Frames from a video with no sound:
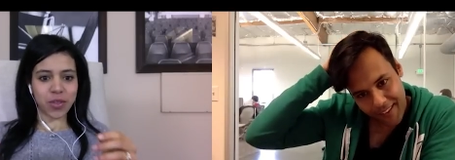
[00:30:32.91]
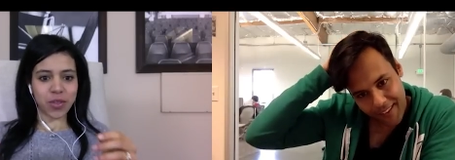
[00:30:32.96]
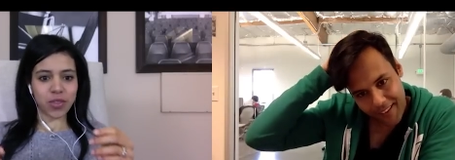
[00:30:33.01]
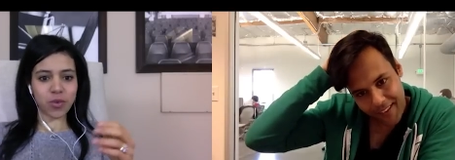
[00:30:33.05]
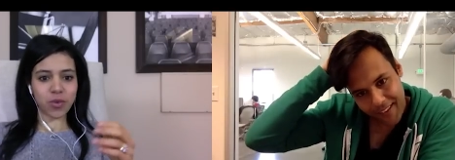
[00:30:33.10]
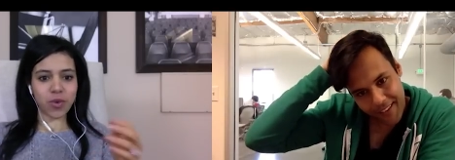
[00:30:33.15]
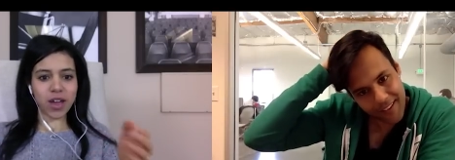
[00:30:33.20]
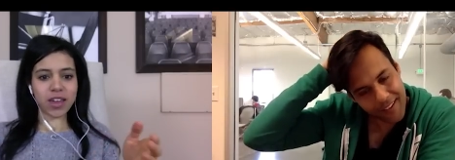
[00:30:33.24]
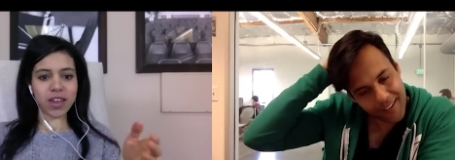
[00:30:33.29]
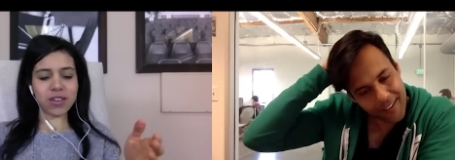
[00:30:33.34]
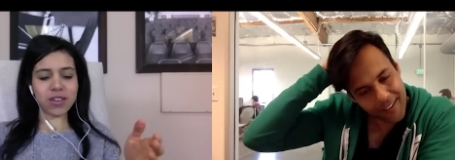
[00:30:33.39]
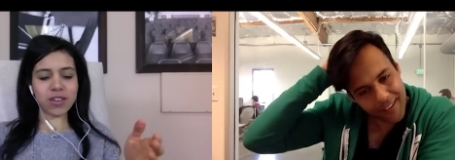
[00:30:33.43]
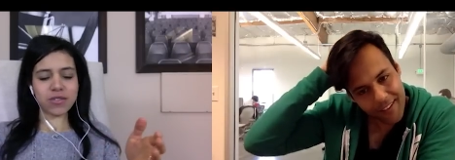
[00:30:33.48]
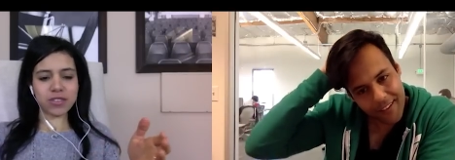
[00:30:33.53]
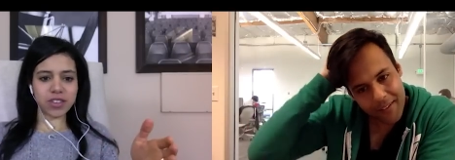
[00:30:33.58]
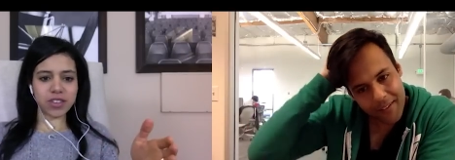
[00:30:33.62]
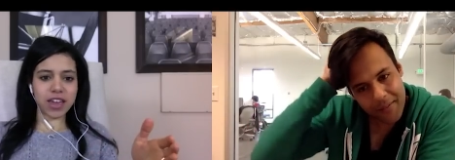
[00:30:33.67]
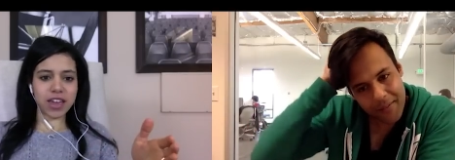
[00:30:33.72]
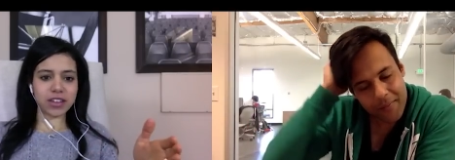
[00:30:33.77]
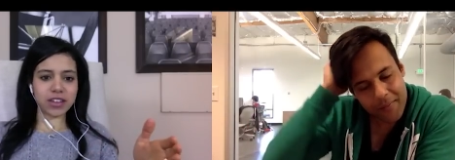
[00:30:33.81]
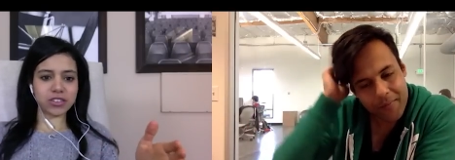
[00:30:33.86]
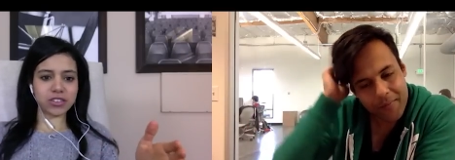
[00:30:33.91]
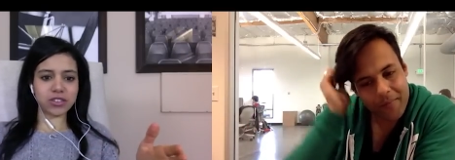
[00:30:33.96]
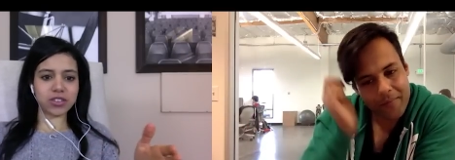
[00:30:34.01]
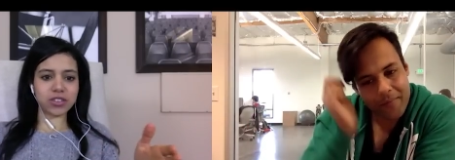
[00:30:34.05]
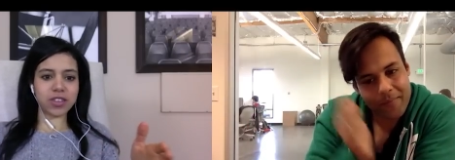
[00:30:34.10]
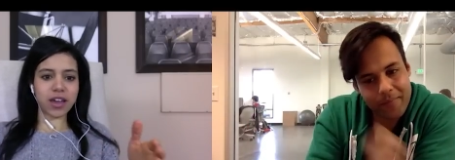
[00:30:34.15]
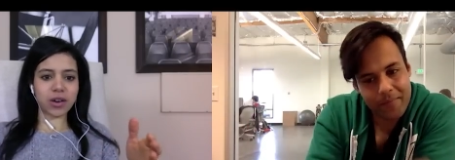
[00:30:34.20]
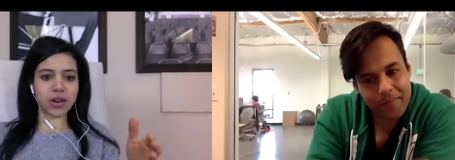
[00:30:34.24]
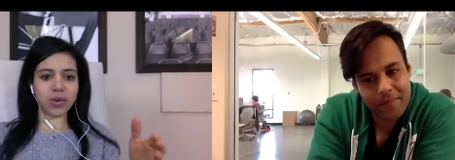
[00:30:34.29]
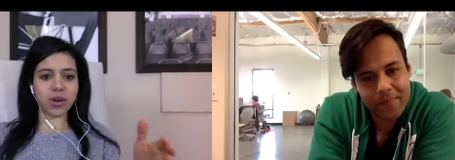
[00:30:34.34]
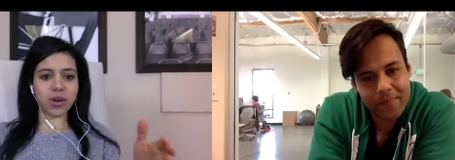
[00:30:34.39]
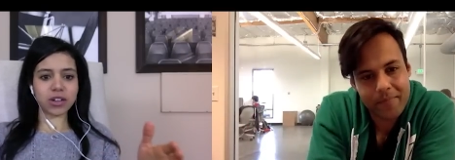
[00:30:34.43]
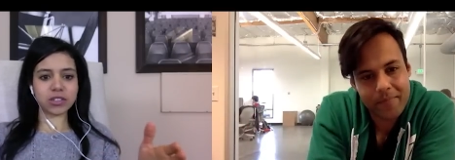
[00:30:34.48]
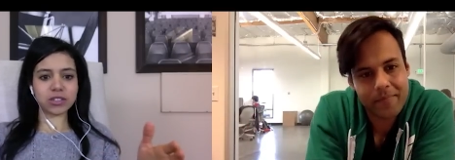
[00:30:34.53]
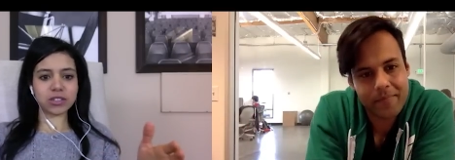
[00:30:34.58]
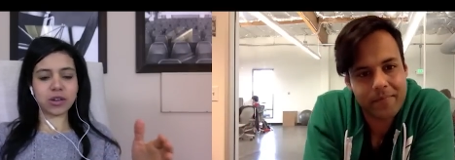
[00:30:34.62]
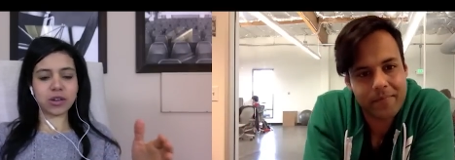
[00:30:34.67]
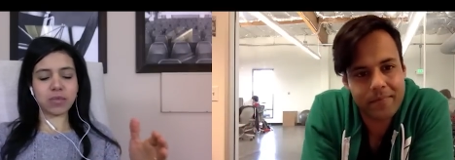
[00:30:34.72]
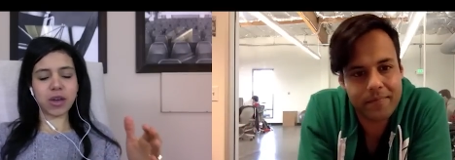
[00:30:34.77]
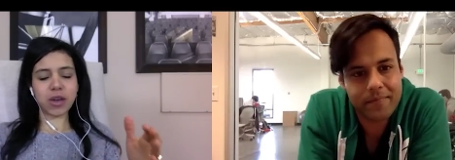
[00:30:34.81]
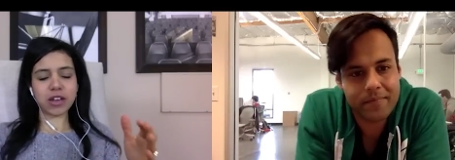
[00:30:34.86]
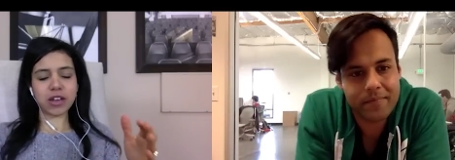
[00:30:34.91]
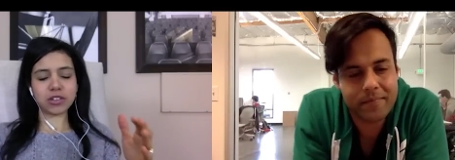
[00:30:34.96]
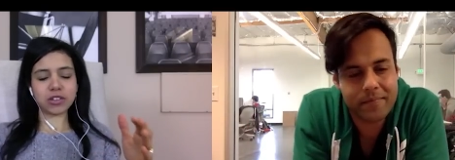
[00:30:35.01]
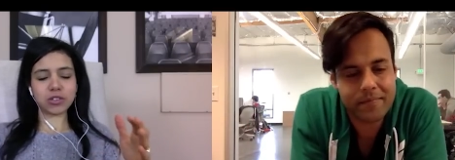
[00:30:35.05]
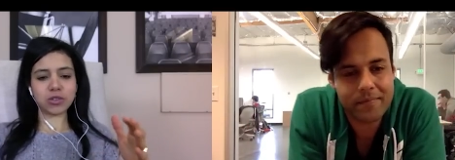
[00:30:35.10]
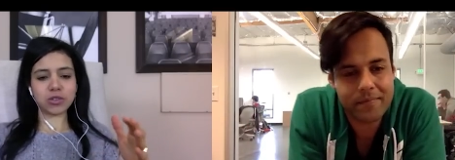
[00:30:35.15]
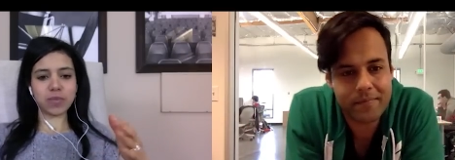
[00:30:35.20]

Speaker 1: The way you just answered that question, Baiju,